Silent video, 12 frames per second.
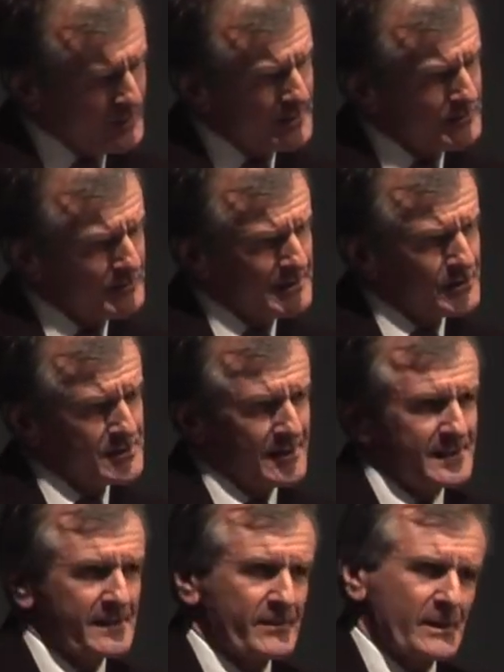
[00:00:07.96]
of all, I'd really just
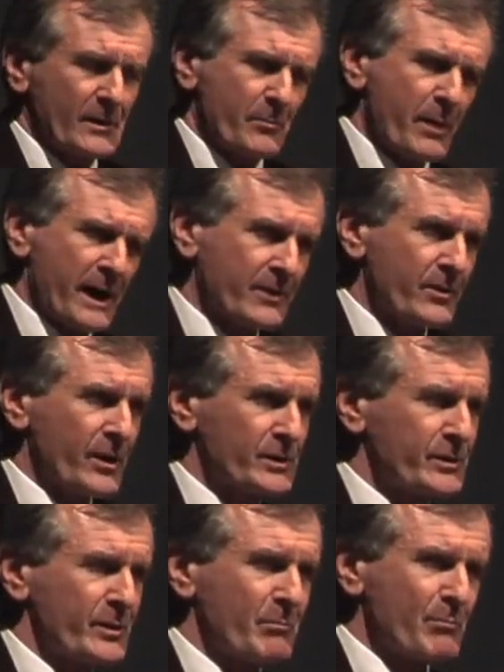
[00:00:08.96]
like to give a little
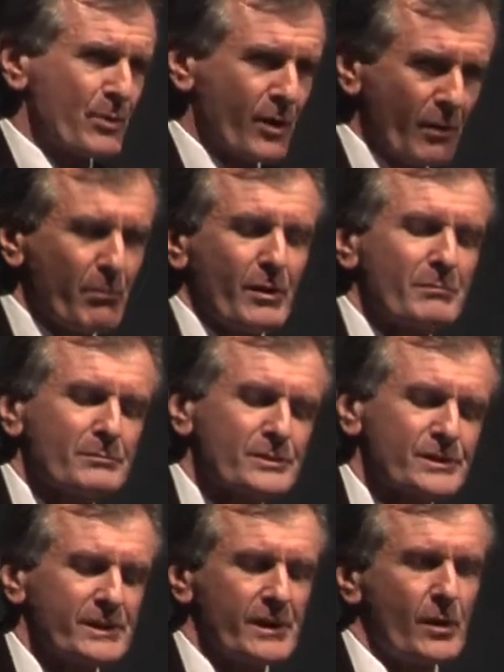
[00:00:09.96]
background to the
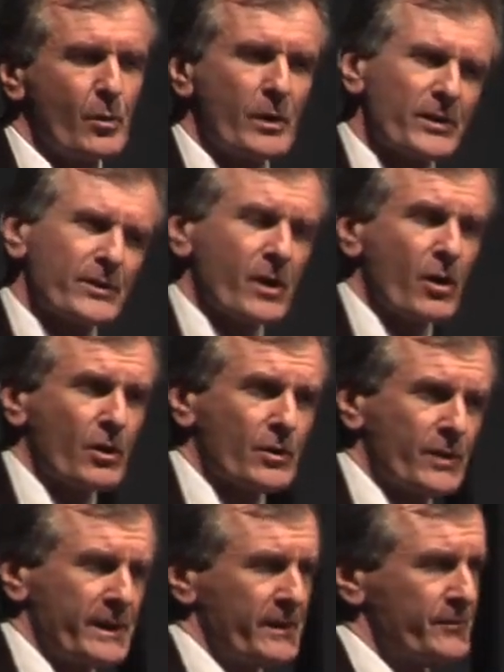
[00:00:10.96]
problems with the
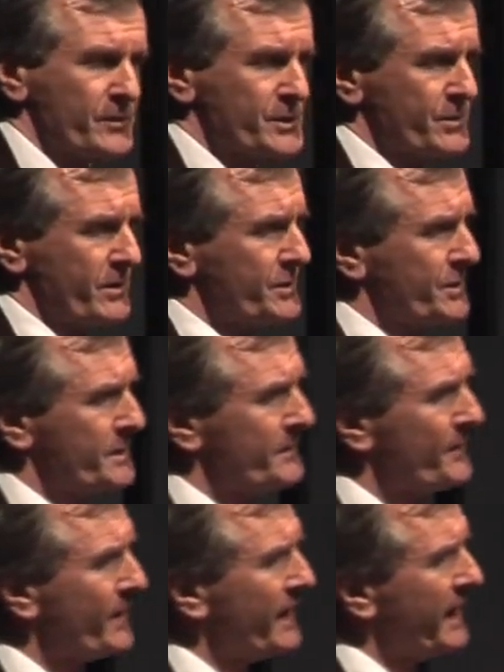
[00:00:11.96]
concrete infrastructure,
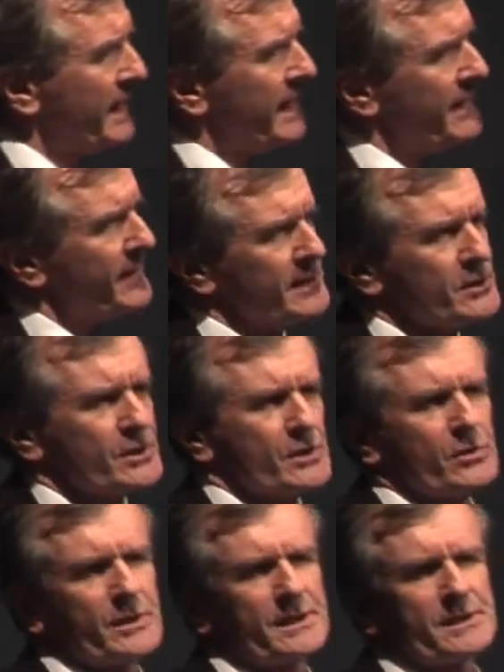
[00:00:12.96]
and then just
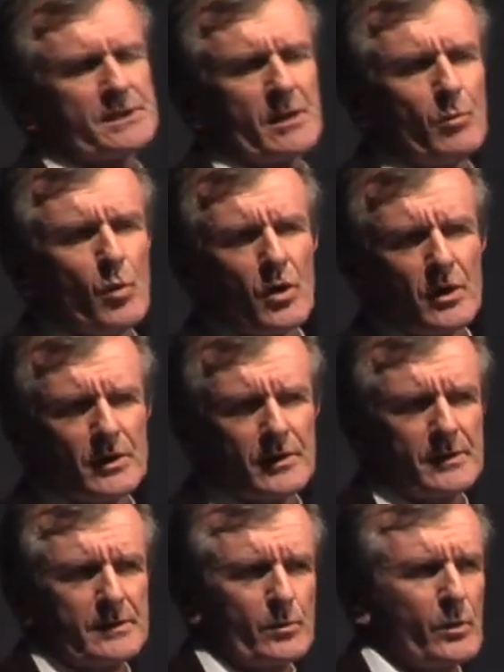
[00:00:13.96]
looking at some
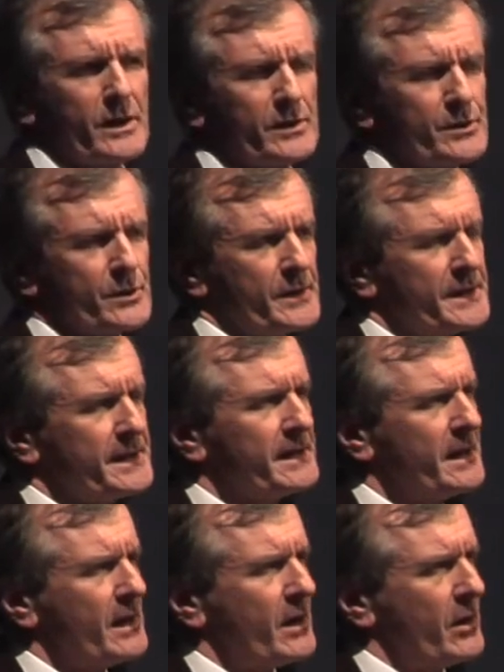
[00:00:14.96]
work that we're doing
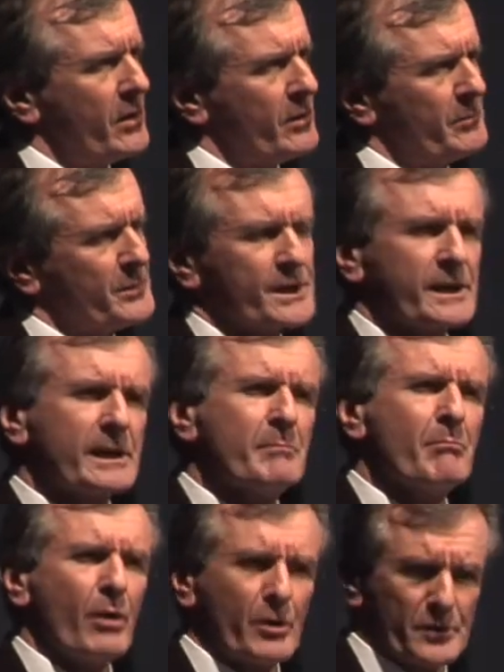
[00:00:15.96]
on particularly
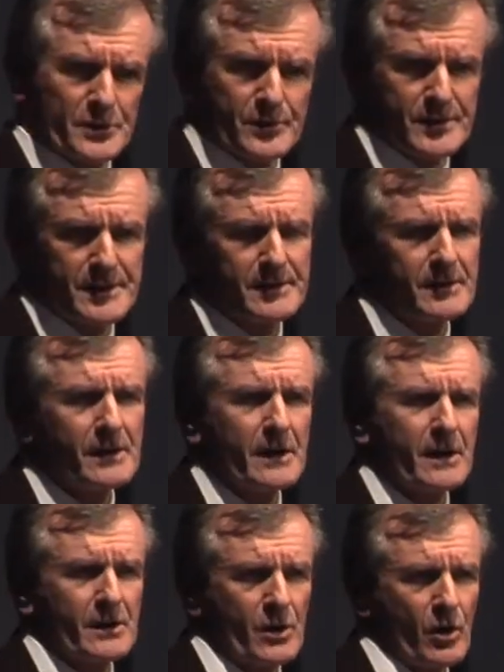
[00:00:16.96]
monitoring
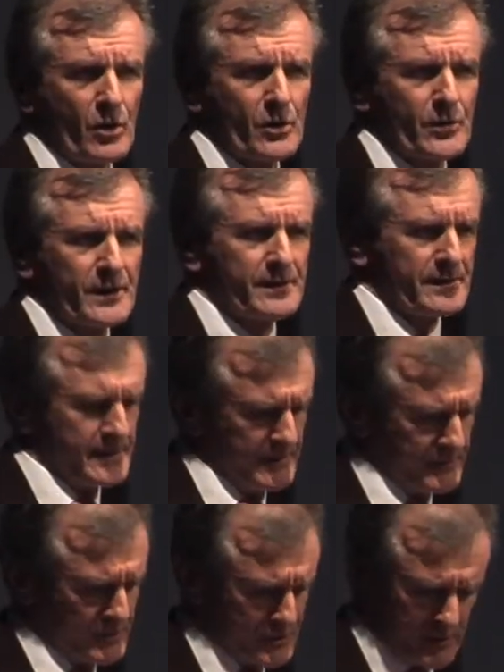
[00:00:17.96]
concrete
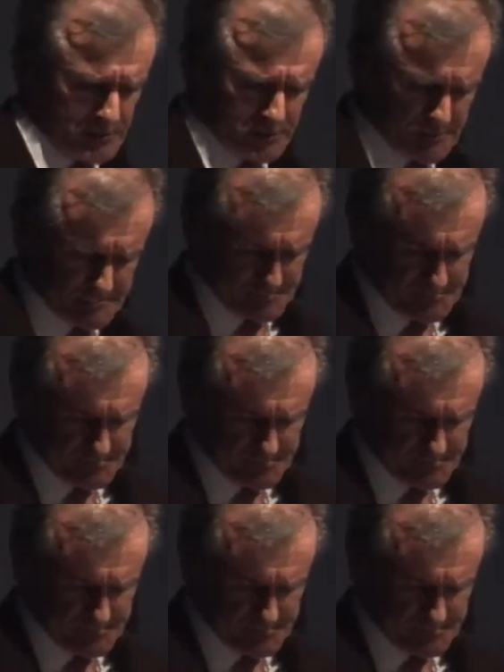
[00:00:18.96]
infrastructure.